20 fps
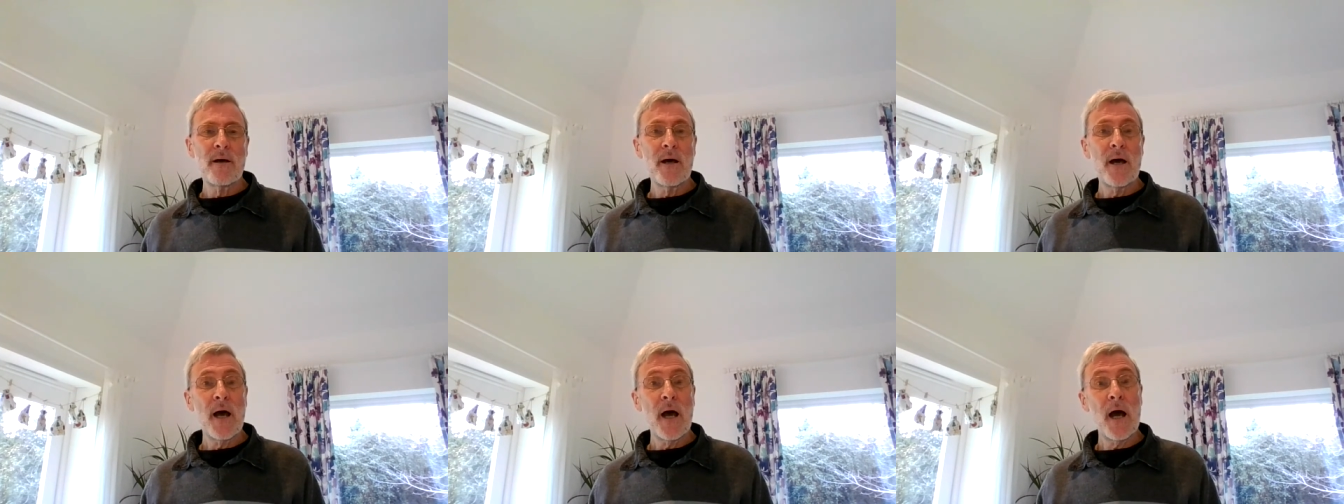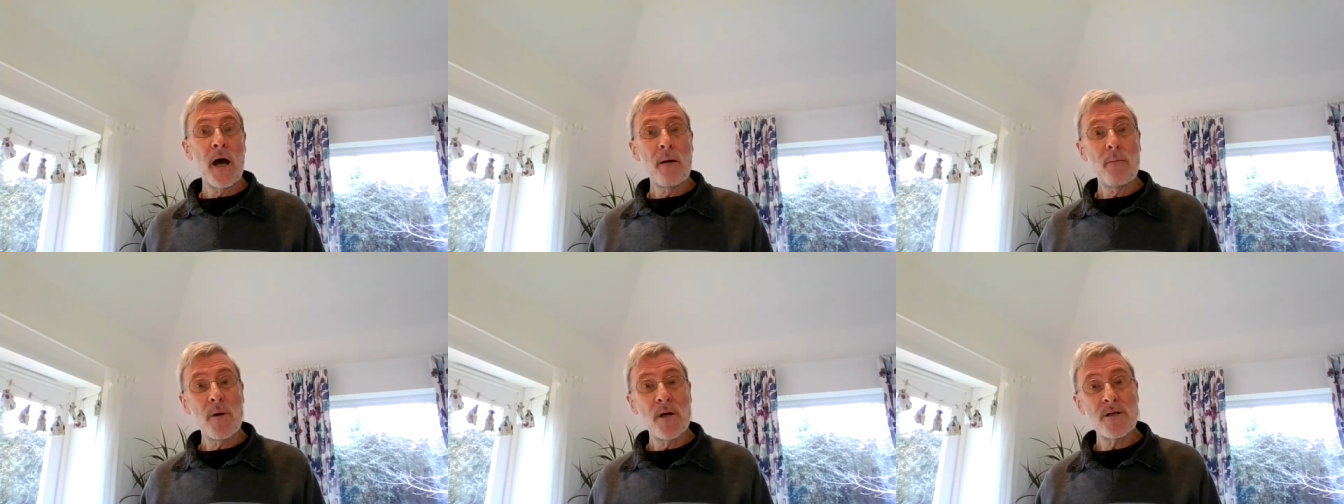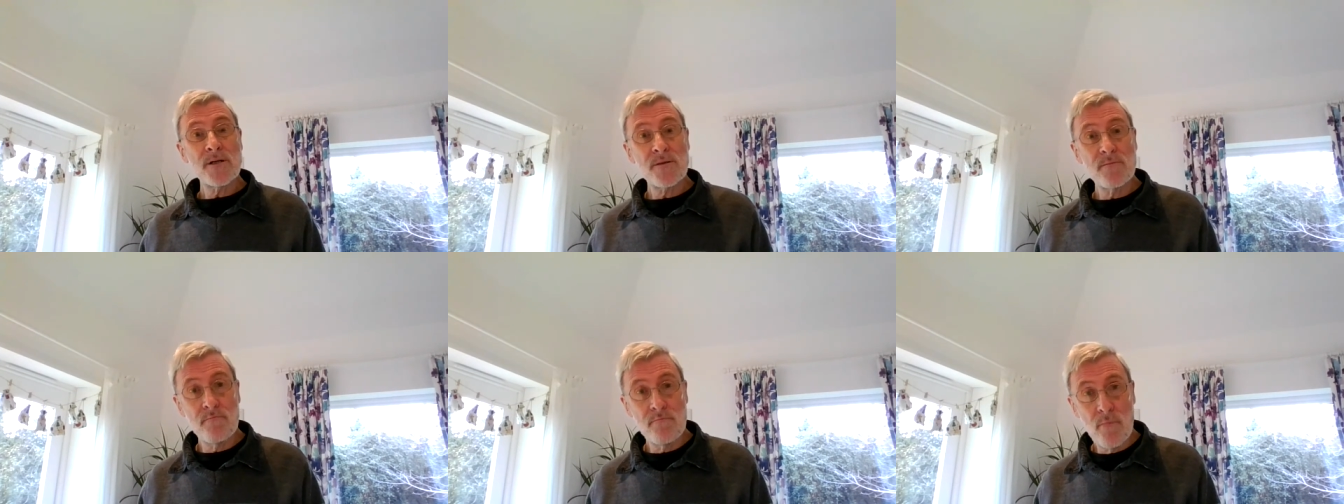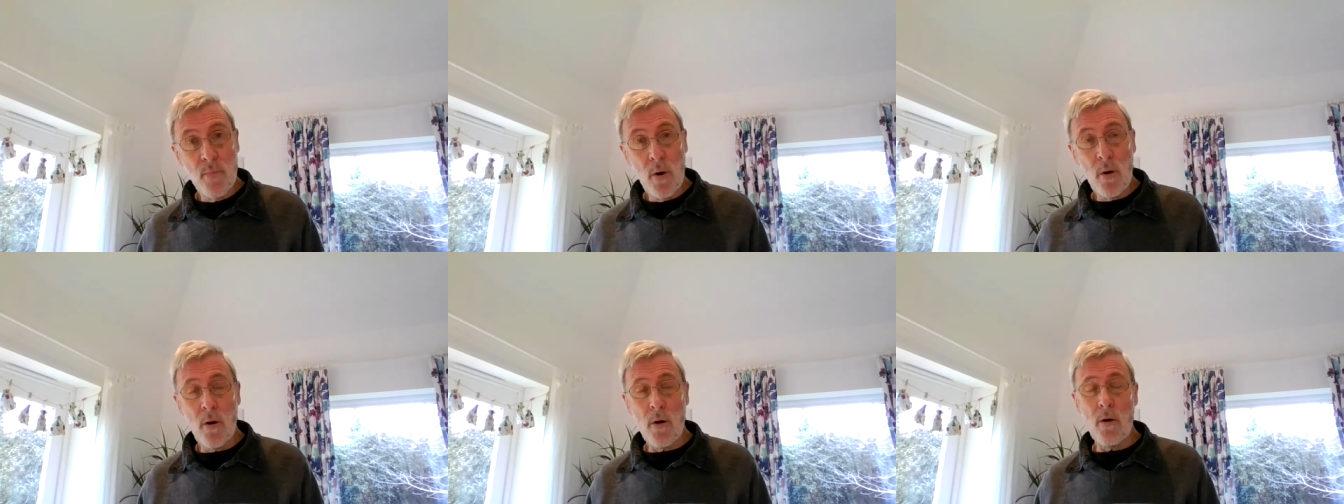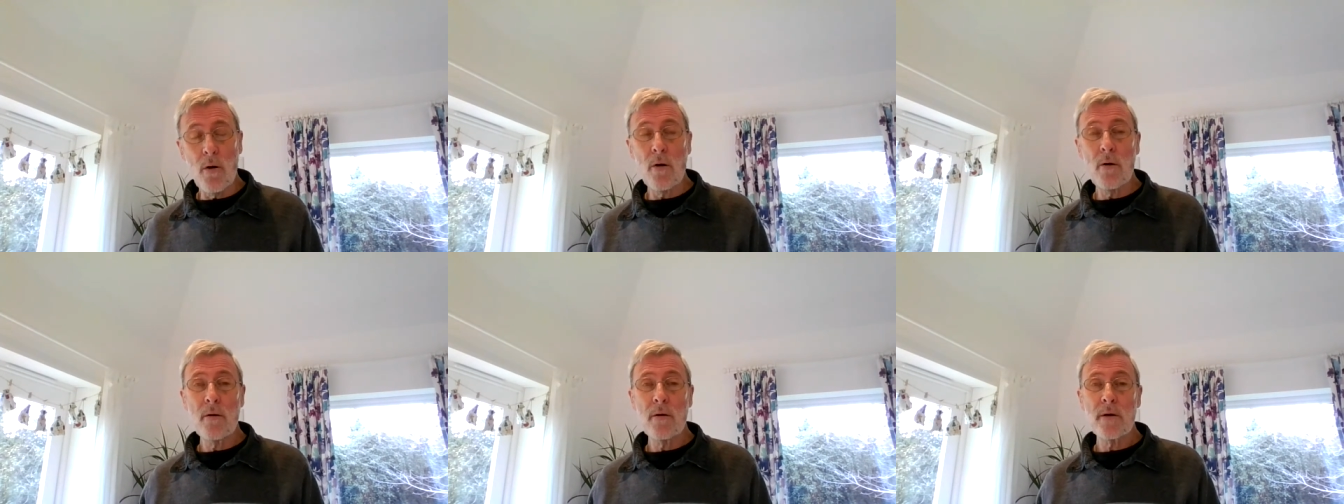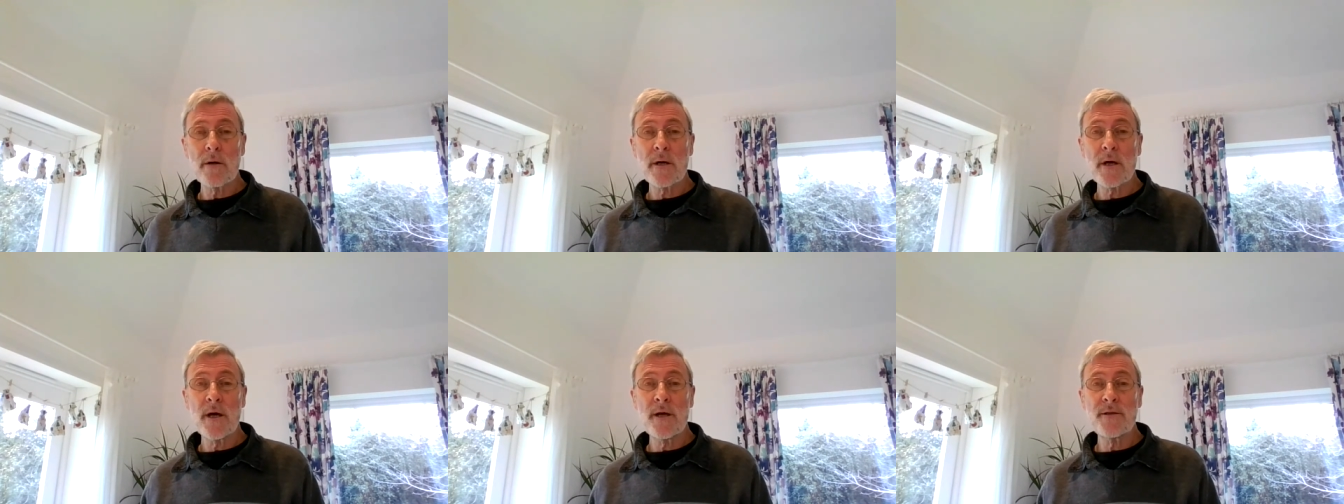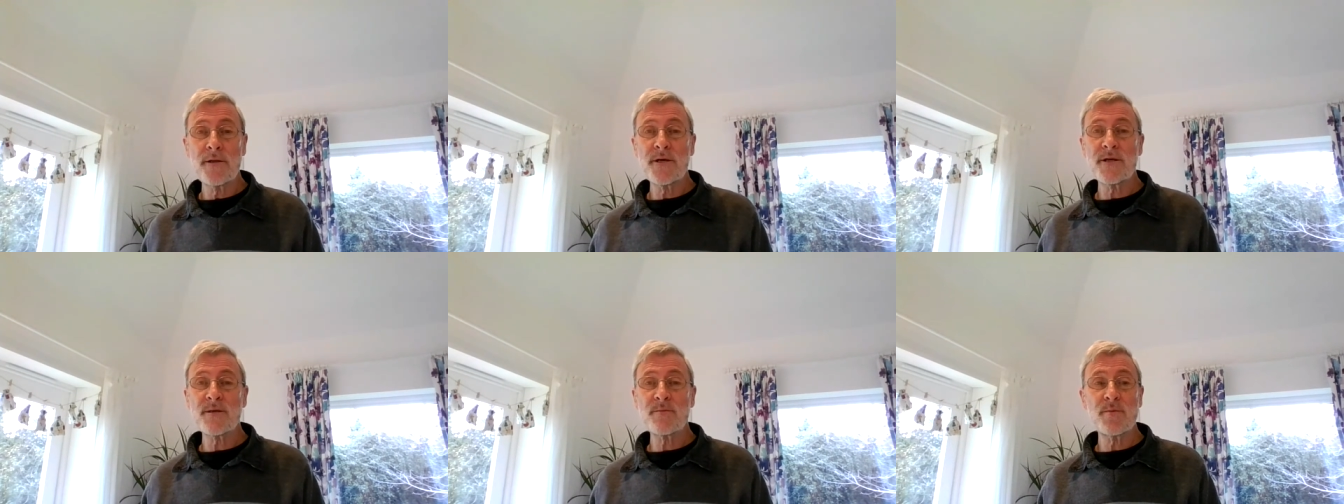How much more
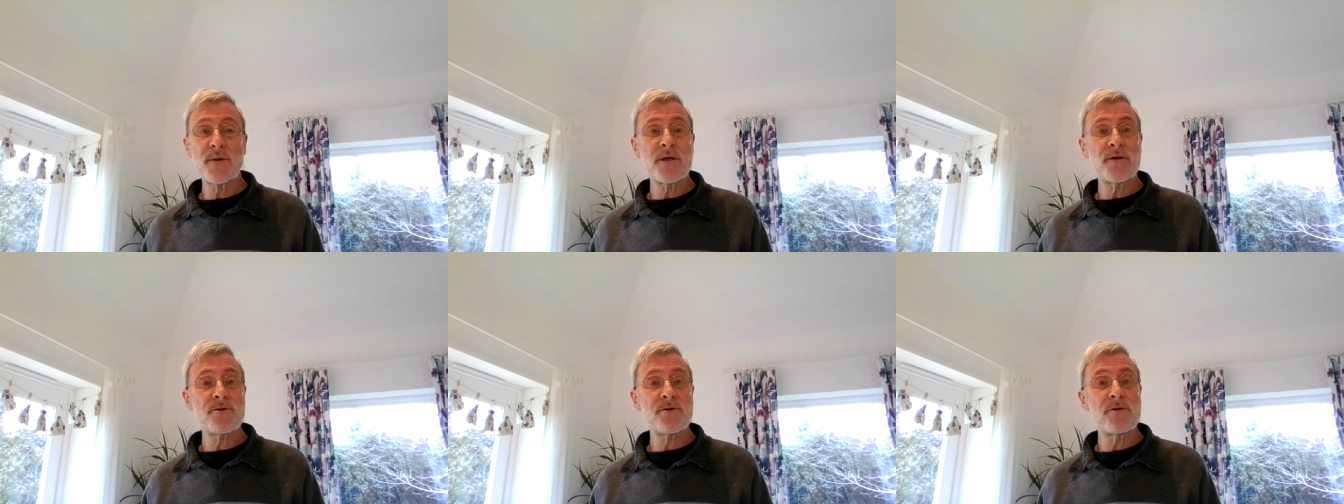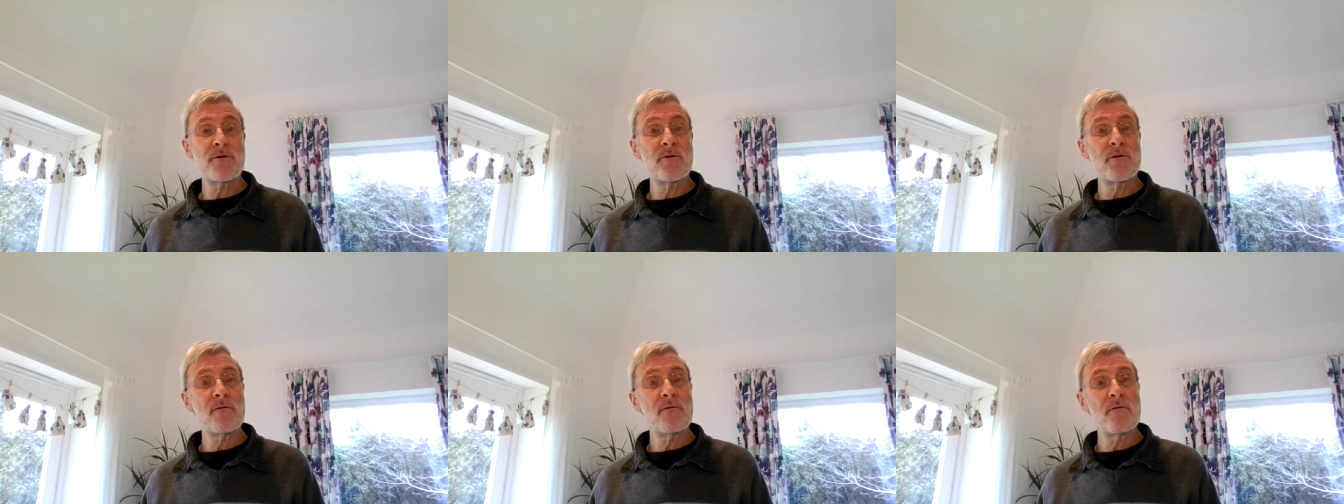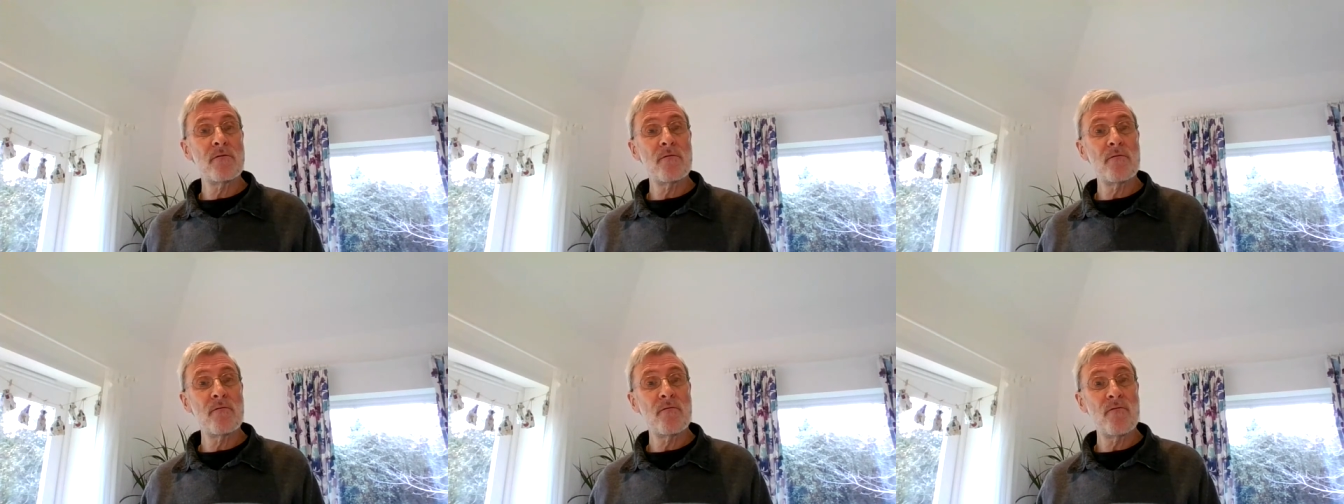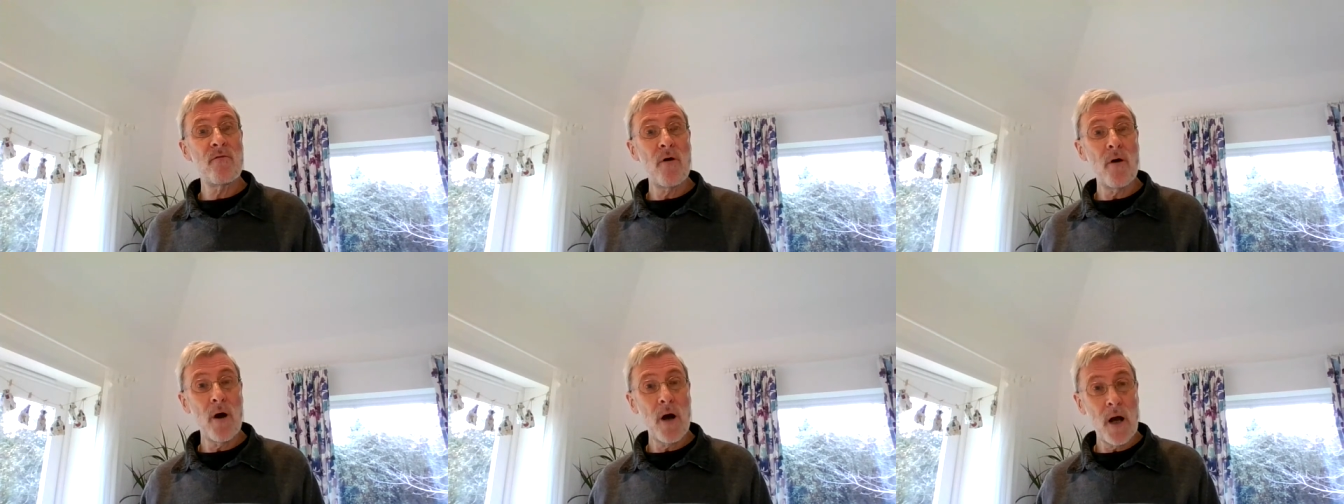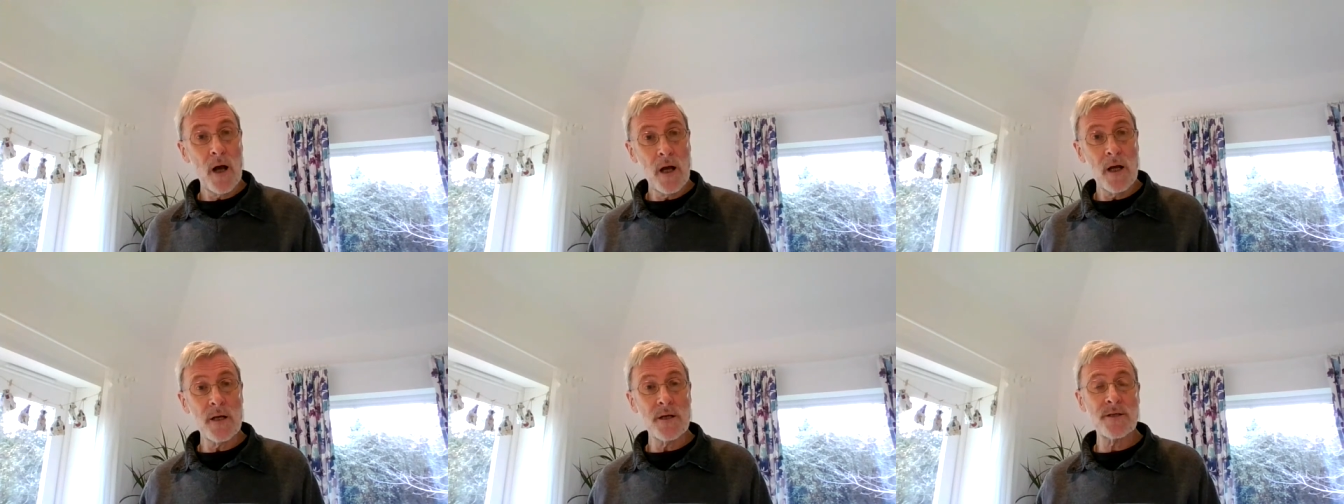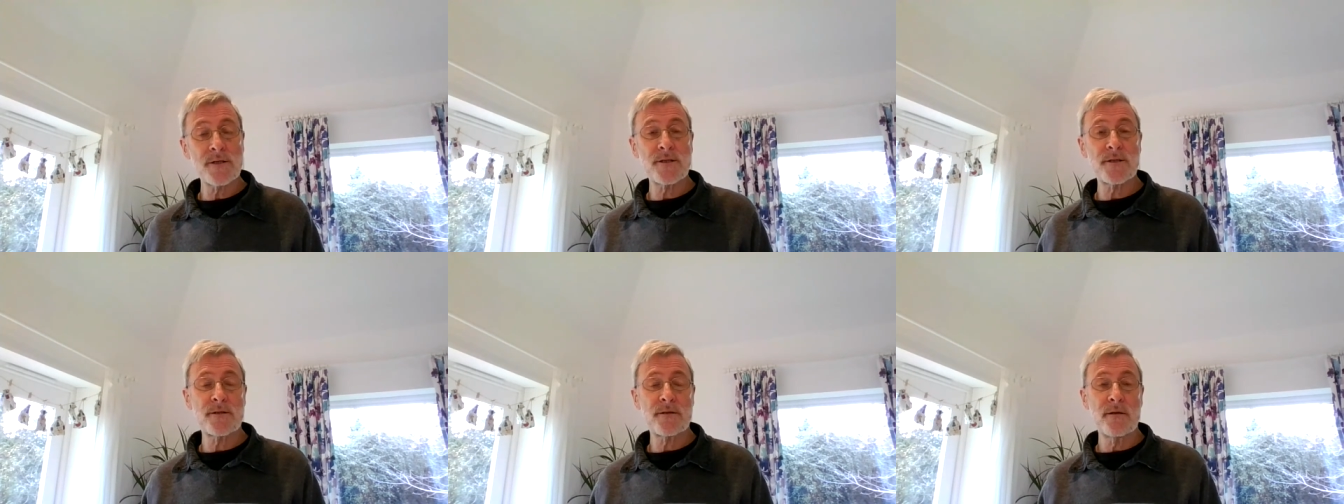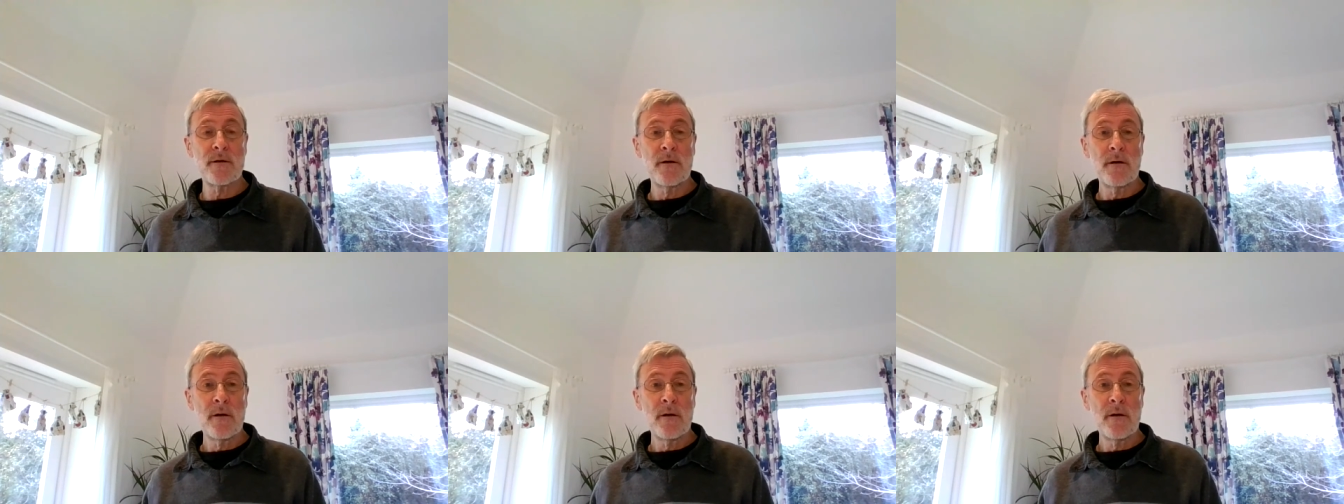can this be true for us?